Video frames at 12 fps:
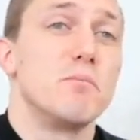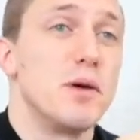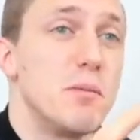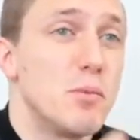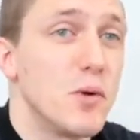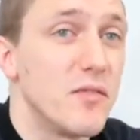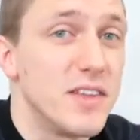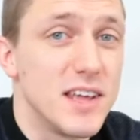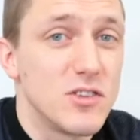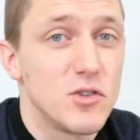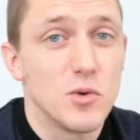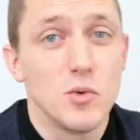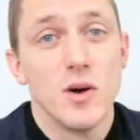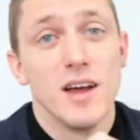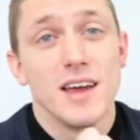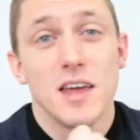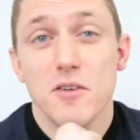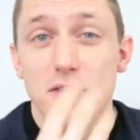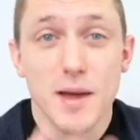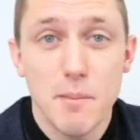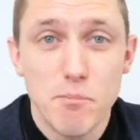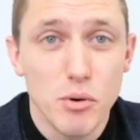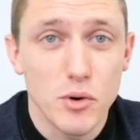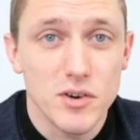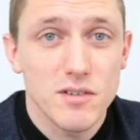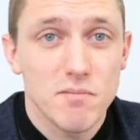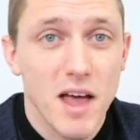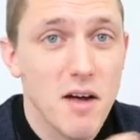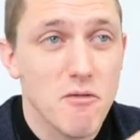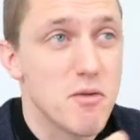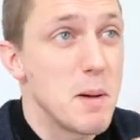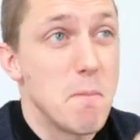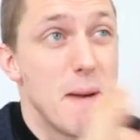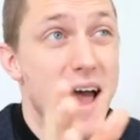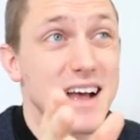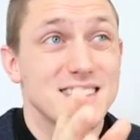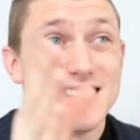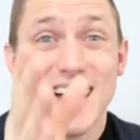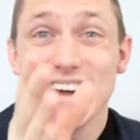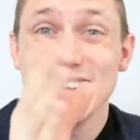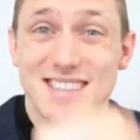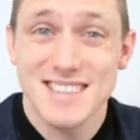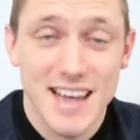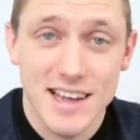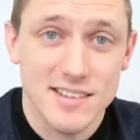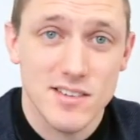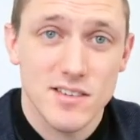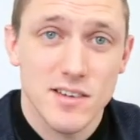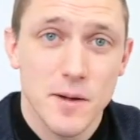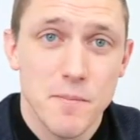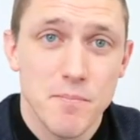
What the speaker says: people need to give input every max 90 seconds.